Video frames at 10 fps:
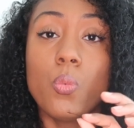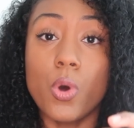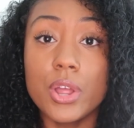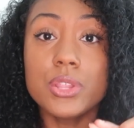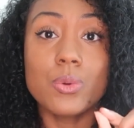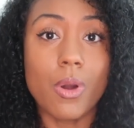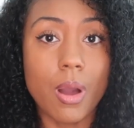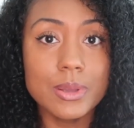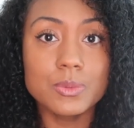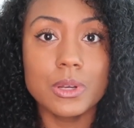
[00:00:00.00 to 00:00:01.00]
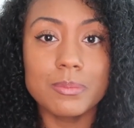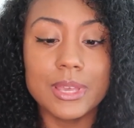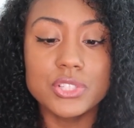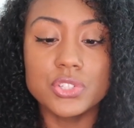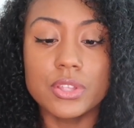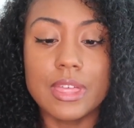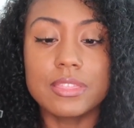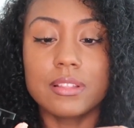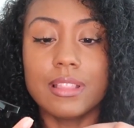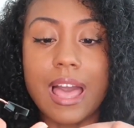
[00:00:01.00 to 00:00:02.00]
one, you always want to make sure
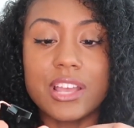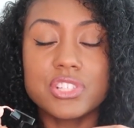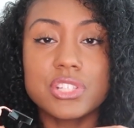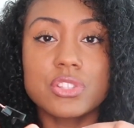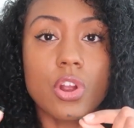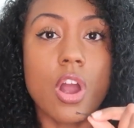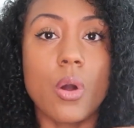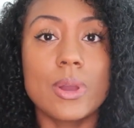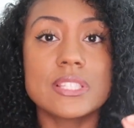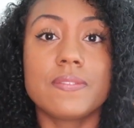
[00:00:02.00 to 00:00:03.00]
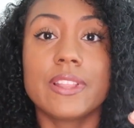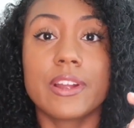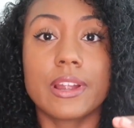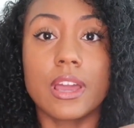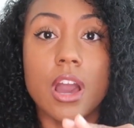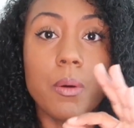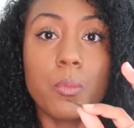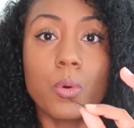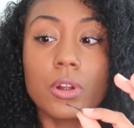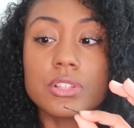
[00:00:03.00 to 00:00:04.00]
that the lashes are always flaring
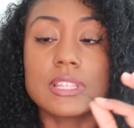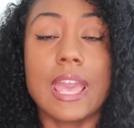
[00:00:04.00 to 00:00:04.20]
upwards